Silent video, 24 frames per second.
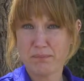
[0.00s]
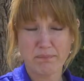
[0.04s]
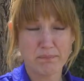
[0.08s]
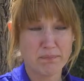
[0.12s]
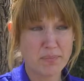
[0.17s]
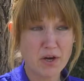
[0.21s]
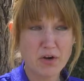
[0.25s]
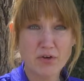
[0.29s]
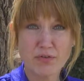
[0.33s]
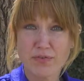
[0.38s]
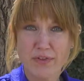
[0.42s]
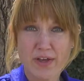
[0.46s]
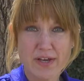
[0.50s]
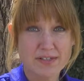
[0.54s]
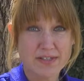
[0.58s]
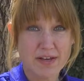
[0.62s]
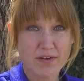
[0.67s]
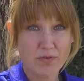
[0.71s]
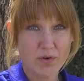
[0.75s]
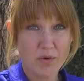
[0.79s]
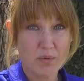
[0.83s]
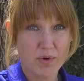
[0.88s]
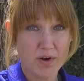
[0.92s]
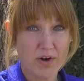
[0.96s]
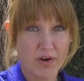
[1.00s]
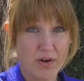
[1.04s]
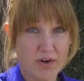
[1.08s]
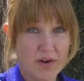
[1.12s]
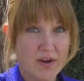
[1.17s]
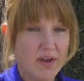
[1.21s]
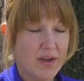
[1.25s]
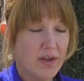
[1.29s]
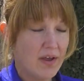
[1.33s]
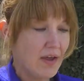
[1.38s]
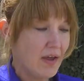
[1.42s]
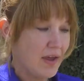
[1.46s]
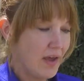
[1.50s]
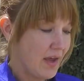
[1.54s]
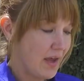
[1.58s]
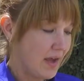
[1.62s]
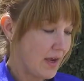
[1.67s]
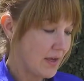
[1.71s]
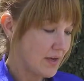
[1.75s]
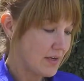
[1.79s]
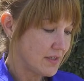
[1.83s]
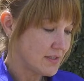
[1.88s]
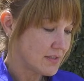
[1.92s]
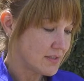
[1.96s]
butterflies everywhere
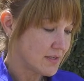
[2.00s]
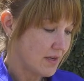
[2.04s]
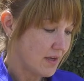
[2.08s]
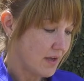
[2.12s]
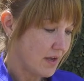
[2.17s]
and